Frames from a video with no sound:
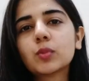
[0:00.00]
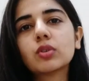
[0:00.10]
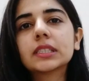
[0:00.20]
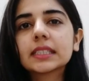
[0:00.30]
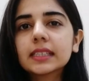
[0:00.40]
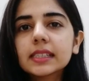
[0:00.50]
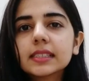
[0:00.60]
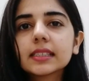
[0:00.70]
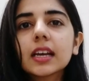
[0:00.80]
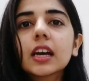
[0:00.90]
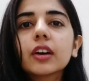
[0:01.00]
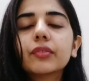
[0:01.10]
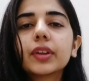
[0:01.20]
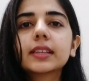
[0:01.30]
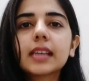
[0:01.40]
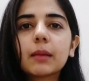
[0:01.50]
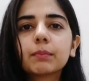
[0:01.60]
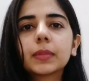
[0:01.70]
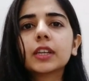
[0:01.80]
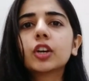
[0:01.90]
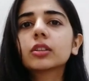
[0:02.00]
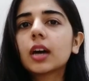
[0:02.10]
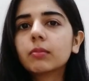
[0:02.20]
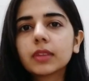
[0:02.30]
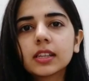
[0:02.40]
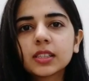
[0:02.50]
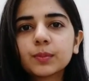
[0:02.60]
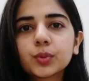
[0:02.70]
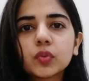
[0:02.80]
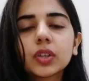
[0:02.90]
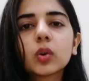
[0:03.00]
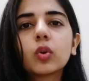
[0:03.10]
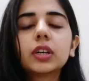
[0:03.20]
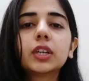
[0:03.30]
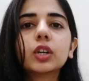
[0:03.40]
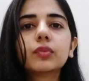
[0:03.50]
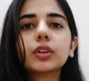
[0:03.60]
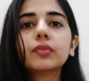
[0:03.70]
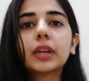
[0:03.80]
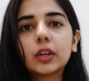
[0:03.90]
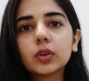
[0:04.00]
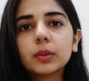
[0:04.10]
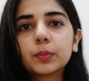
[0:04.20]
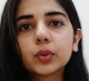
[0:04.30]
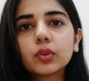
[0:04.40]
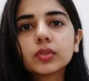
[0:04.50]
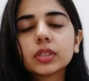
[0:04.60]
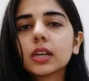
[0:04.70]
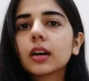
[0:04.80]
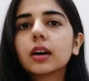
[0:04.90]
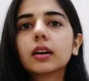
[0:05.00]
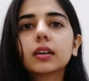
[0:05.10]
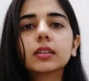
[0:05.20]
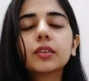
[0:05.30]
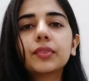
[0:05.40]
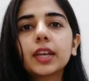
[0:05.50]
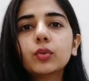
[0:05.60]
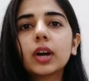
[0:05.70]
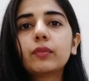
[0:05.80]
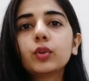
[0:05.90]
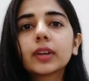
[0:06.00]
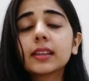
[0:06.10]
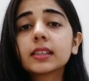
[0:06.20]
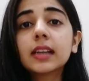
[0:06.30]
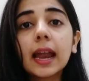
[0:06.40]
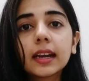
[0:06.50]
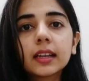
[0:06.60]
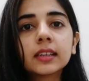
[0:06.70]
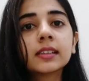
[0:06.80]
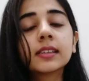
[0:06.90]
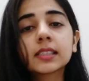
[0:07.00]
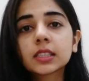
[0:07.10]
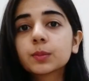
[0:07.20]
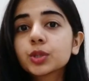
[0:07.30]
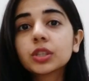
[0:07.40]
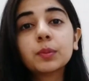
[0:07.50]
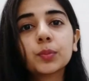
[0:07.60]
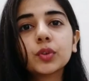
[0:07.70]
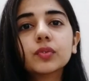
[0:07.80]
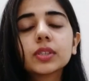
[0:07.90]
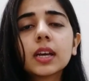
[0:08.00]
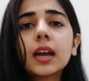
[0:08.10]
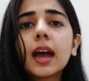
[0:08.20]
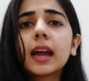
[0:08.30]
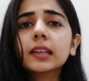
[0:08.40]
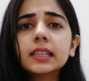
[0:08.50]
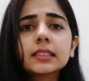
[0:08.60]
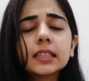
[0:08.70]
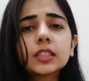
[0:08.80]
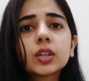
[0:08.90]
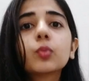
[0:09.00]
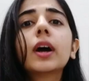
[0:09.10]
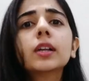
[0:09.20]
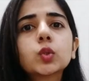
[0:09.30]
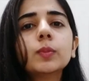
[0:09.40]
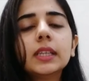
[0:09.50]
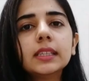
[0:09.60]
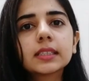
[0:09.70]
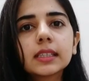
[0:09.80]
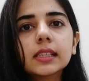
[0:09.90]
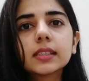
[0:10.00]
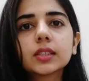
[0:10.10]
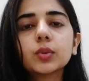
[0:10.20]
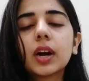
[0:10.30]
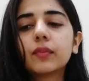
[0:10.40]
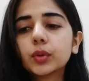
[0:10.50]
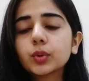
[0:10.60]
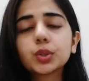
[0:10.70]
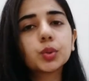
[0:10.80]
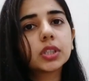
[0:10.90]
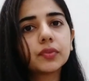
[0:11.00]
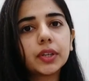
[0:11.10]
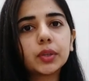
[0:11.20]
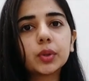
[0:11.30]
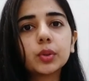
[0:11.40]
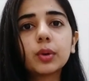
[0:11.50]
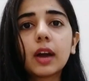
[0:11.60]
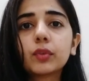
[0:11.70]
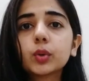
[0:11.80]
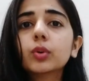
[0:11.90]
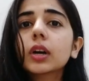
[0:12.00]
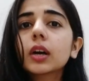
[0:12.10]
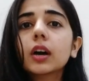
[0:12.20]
and more skills. For example, your thumbnails improve, the quality of your video improves, the way you have to write the title and the description improves. And these things require so many skills. You have to shoot the video, you have to